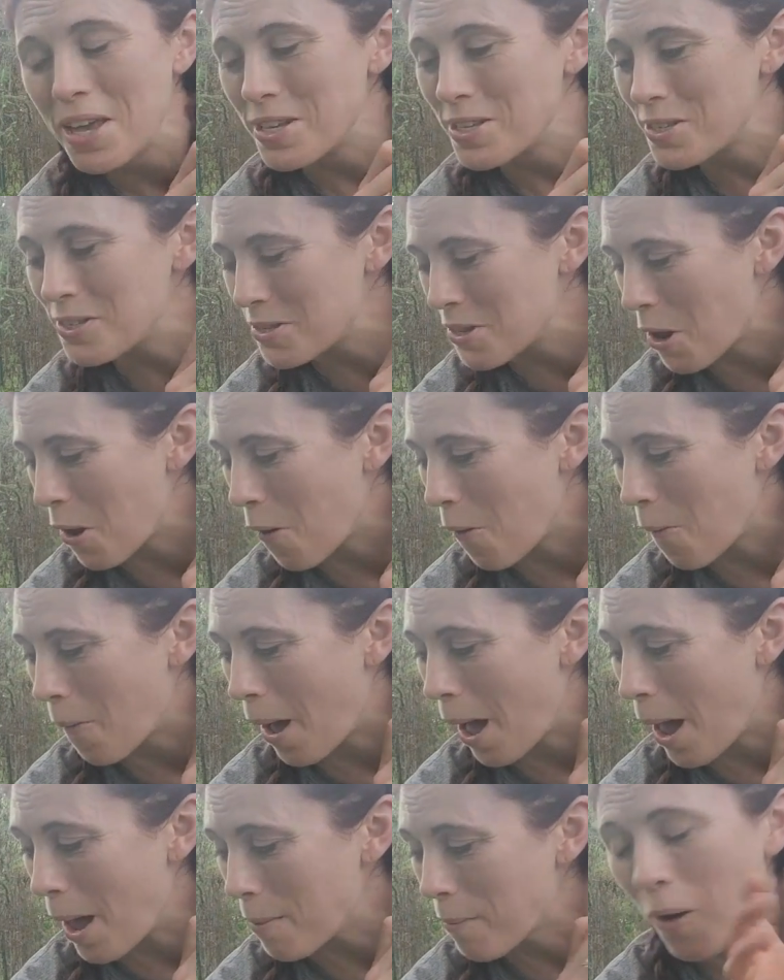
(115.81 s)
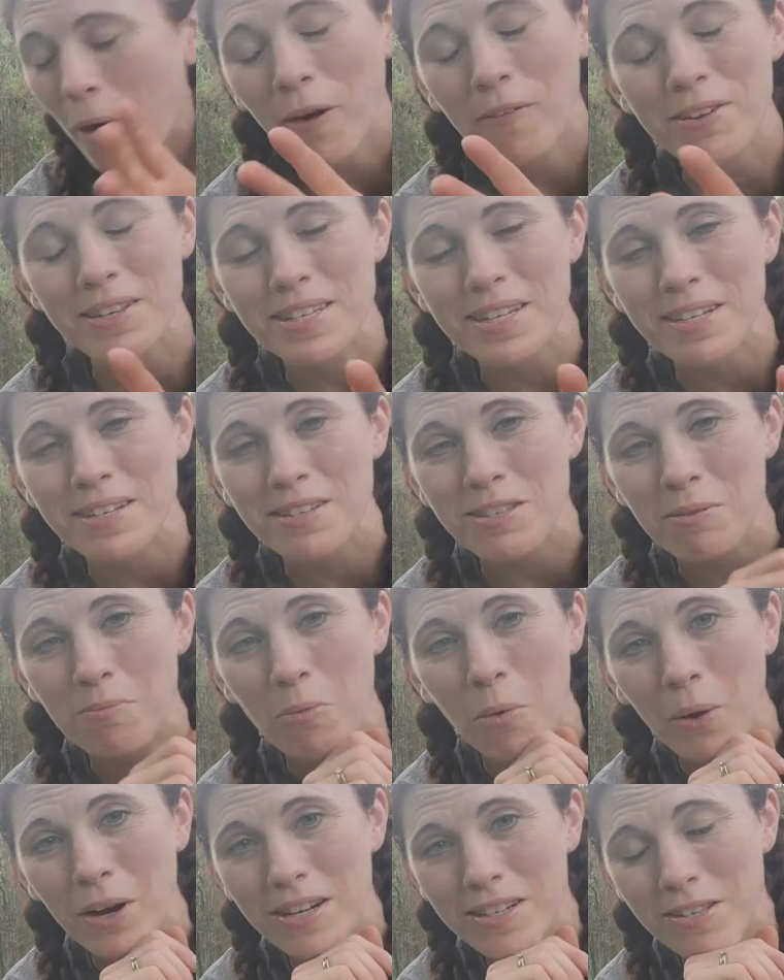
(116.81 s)
So I am harvesting some
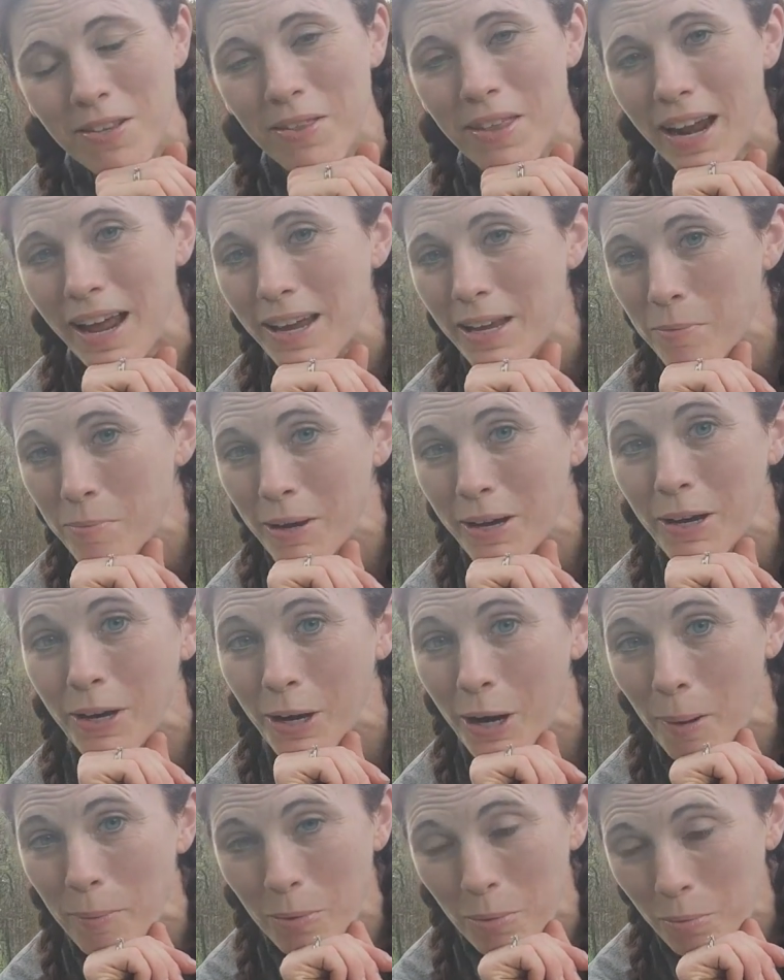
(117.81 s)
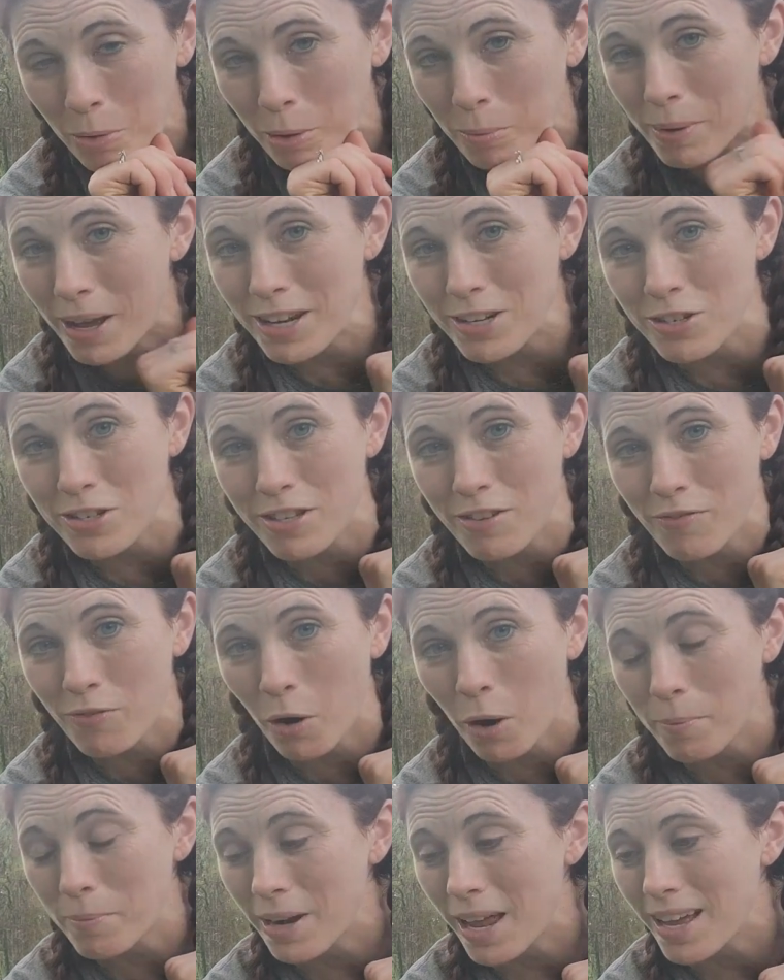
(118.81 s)
more so that I can make a couple more batches of
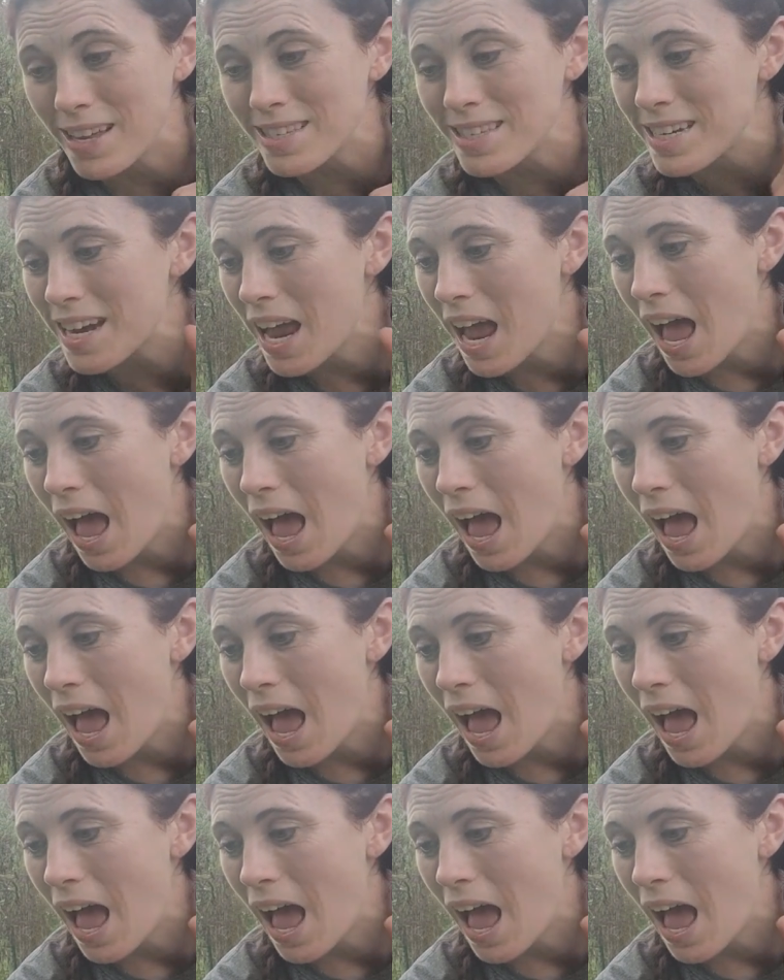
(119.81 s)
farm dust.